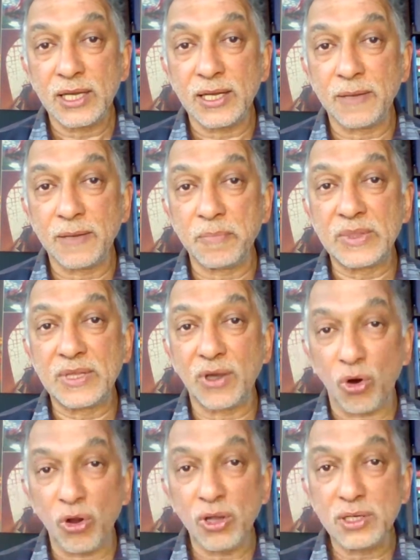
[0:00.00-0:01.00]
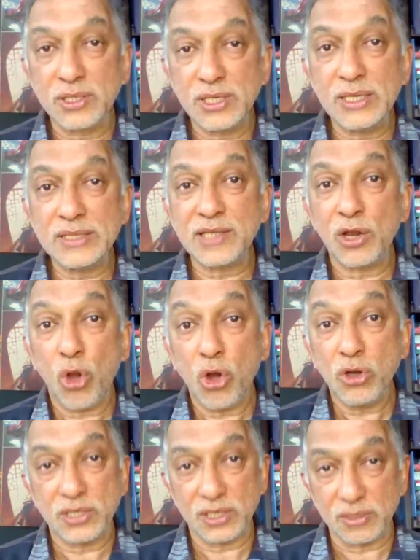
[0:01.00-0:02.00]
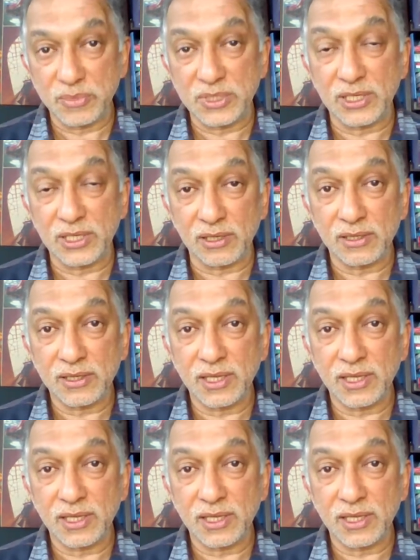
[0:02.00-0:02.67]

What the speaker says: the oil deal is a long-term deal